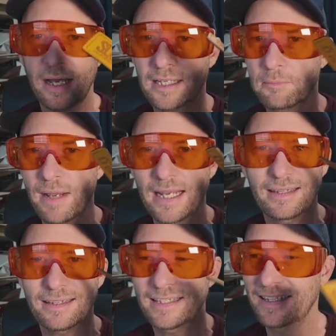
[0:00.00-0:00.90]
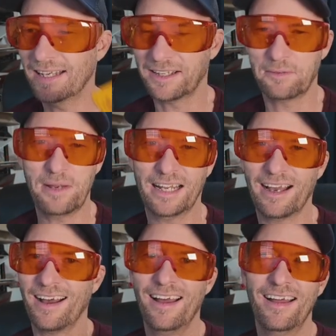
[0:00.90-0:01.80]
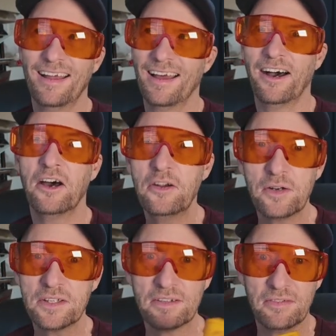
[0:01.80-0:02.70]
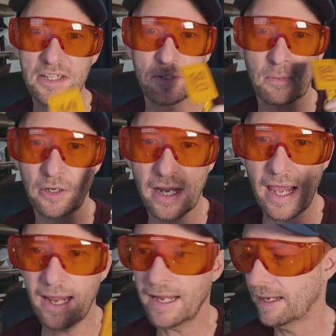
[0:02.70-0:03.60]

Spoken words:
I can make hundreds of these per day.